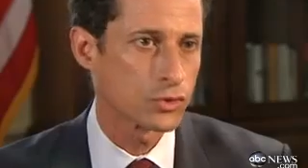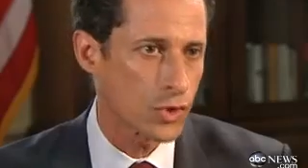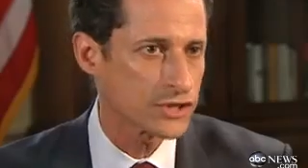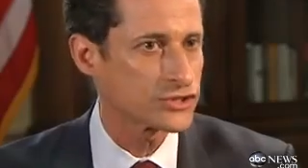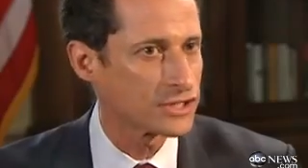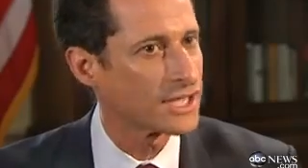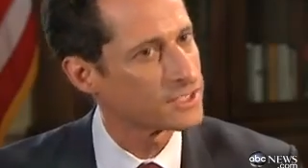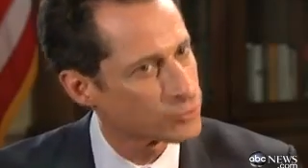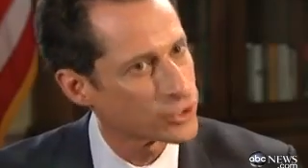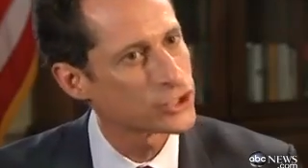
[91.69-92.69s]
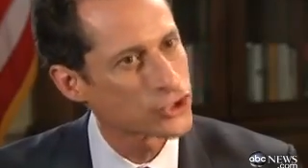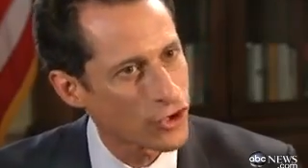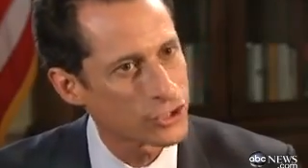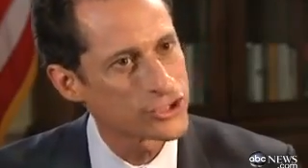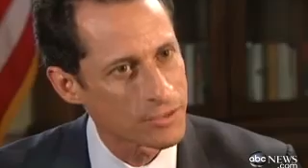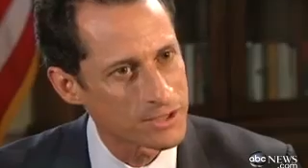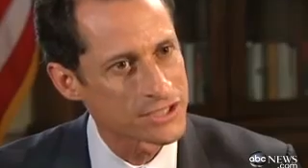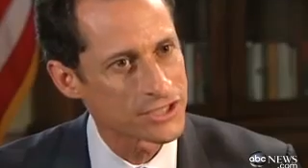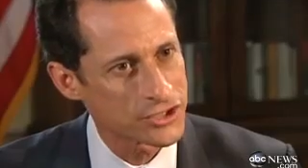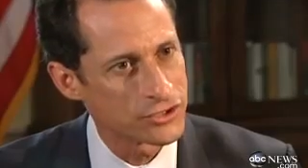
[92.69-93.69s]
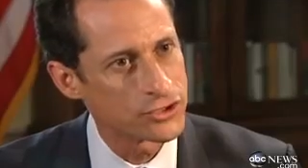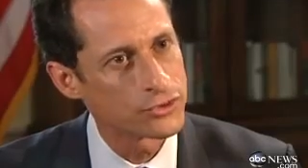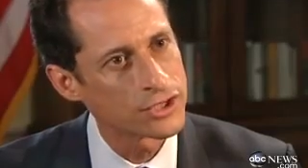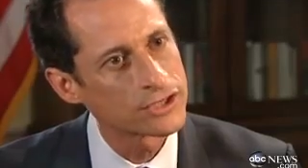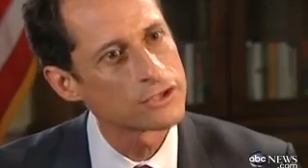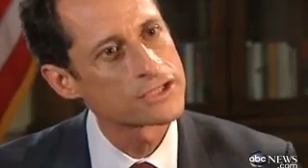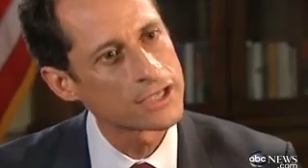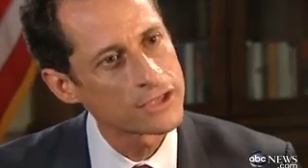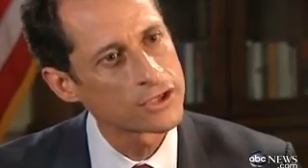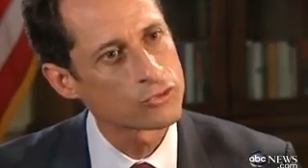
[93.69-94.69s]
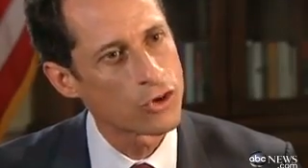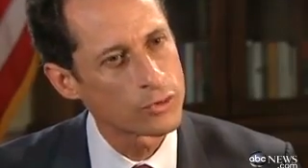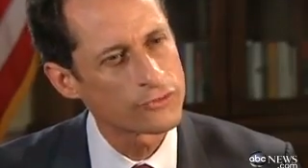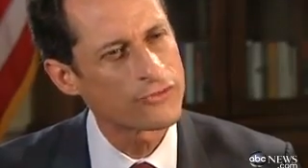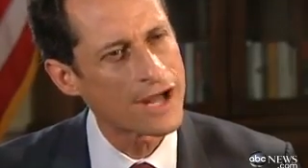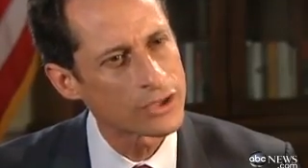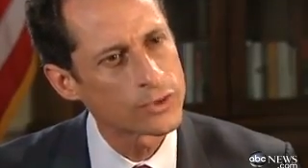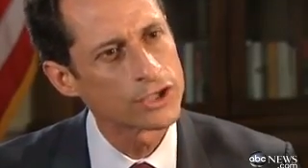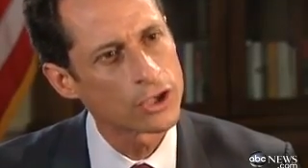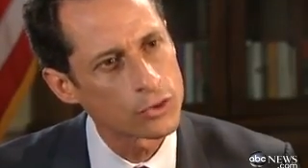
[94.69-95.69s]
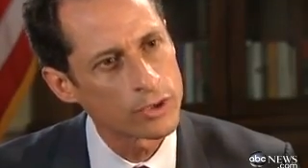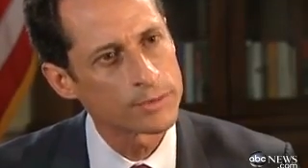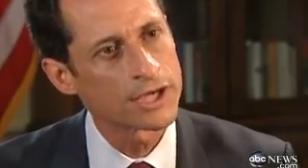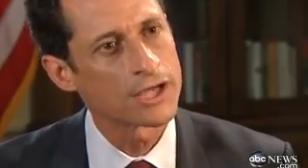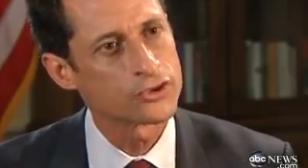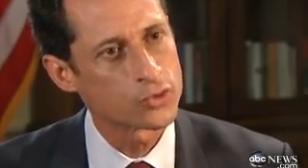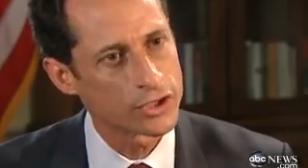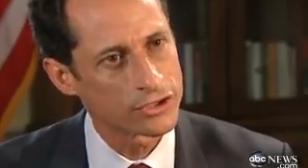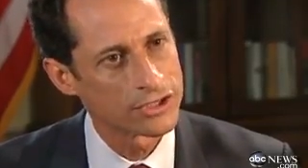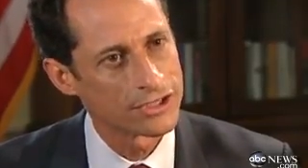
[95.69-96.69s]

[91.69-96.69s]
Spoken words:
question had a pretty charged supposition. Do you think there's anything wrong with following young women on Twitter?